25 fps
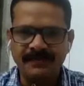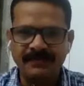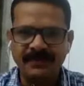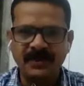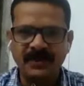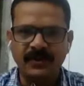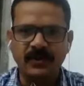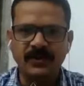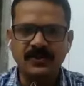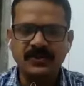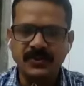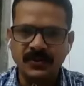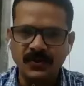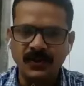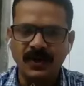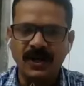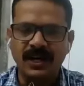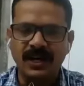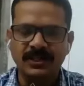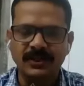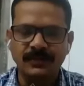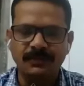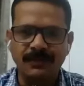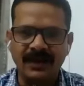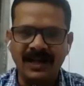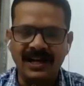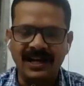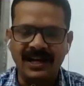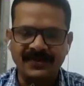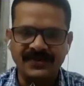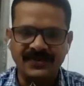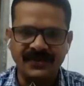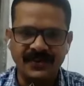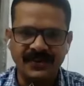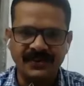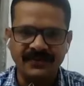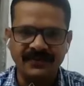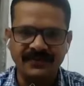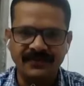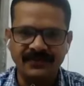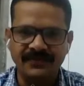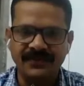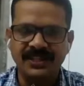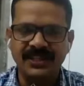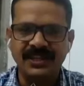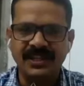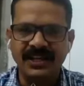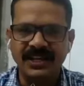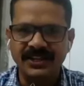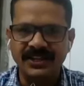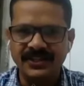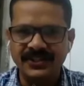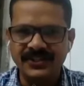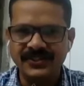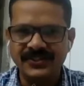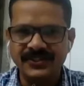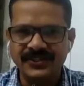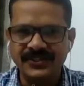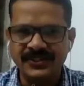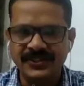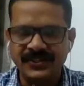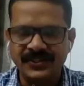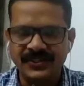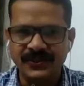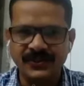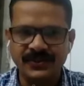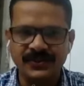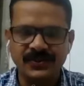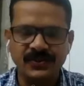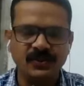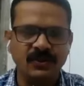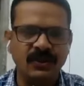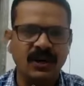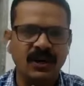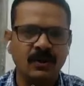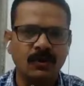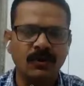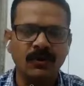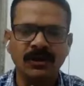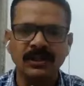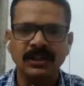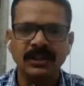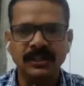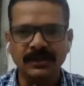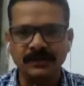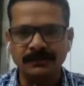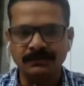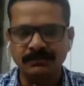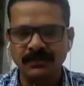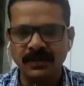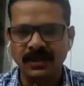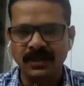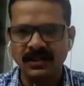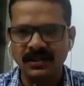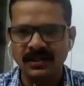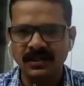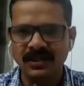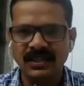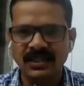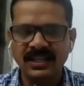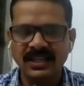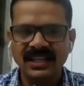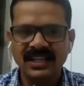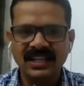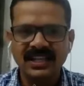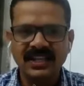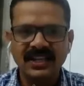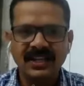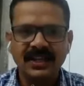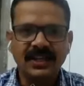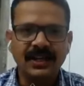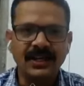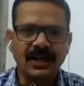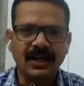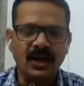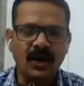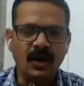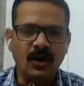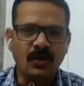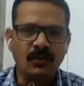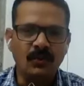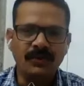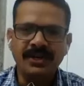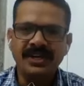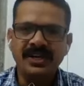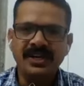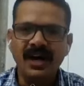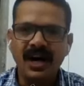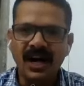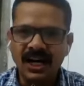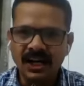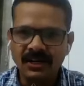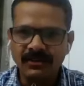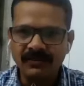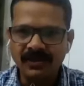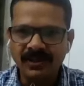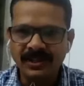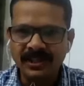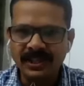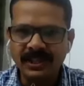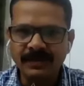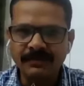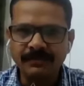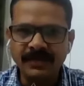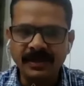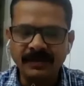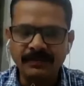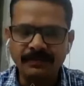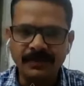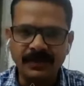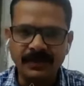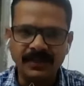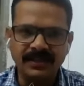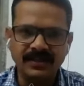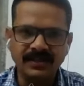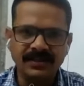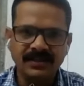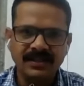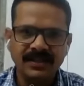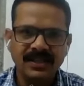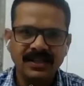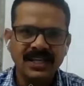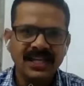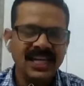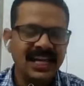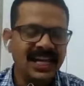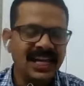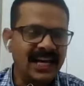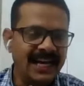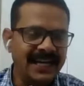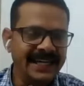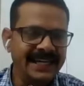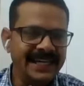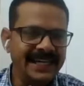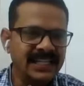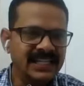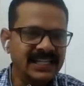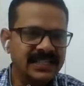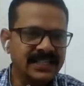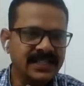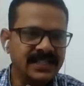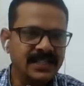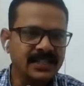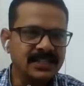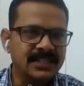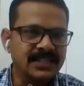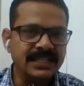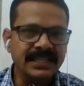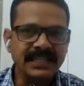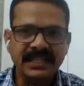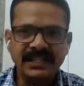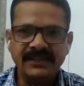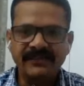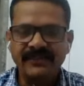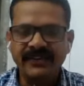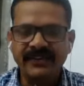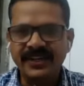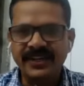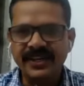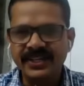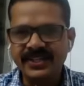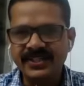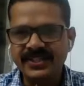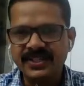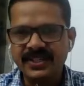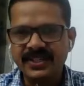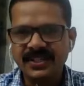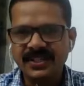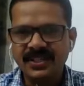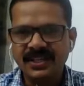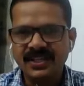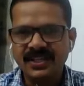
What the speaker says: because you are the part of Vegan Institute. You are all humble, very hardworking people. I can see a significant